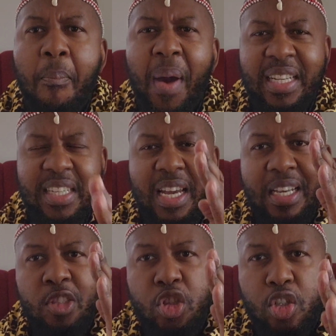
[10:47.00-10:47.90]
but
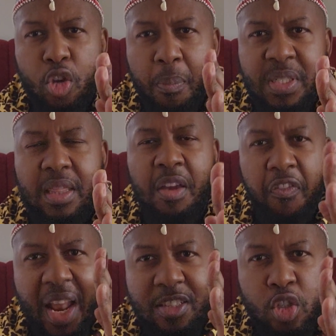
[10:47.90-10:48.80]
it stopped. The
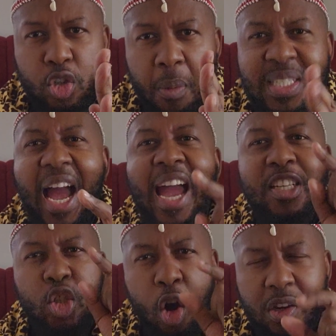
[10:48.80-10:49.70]
flood stopped. I
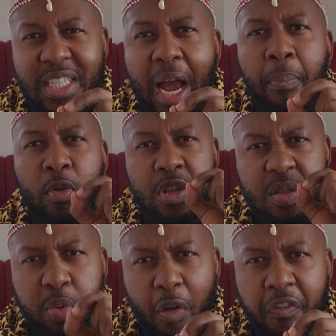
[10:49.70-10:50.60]
talked about
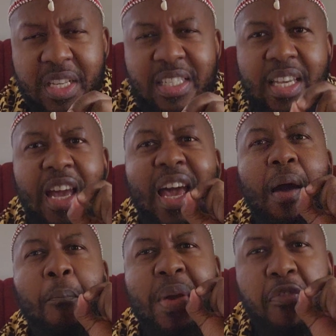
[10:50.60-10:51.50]
this prophecy
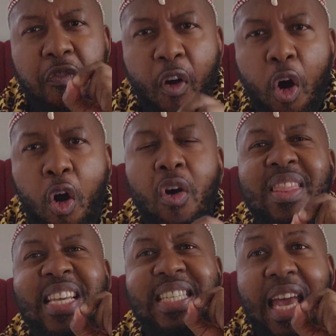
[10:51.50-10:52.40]
before
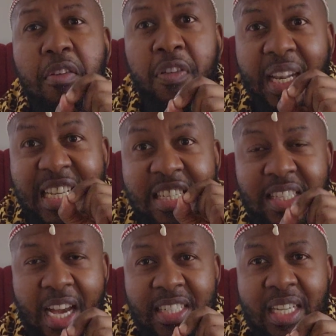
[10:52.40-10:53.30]
this heavy rain
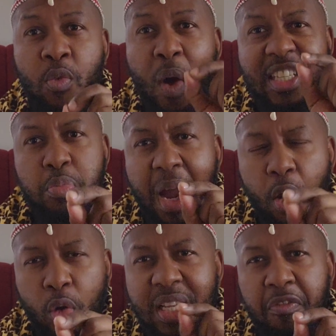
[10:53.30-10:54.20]
started. Watch my
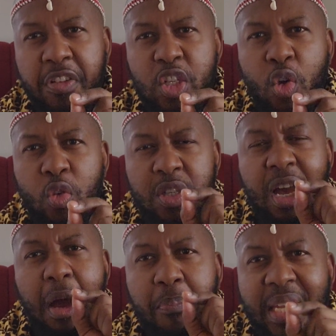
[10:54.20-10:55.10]
older videos,
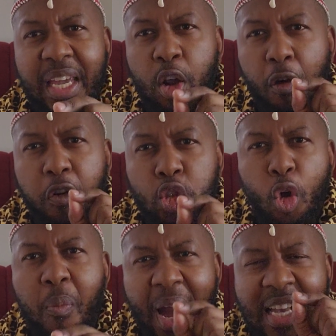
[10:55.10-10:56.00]
beginning of
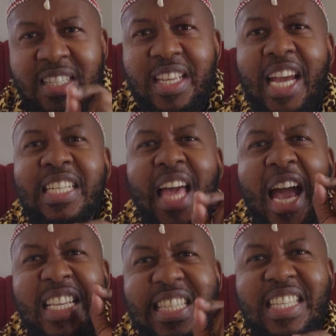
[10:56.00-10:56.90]
October. I said,
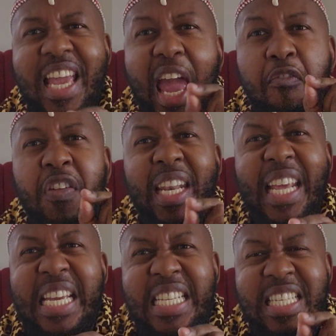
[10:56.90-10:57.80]
I see heavy
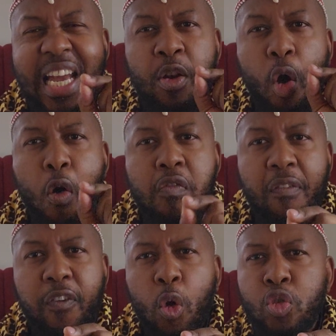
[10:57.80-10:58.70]
rains and
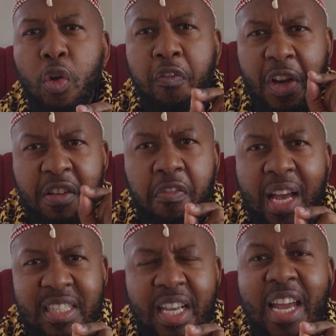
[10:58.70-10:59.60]
overflows of
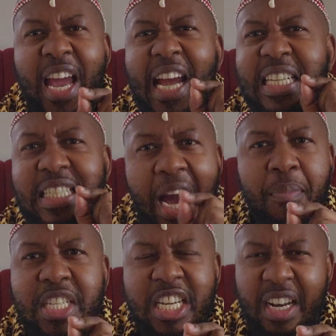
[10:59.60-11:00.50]
rivers and
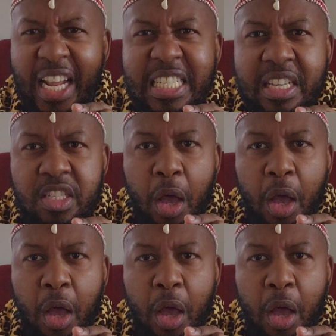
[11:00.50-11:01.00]
damaging rains in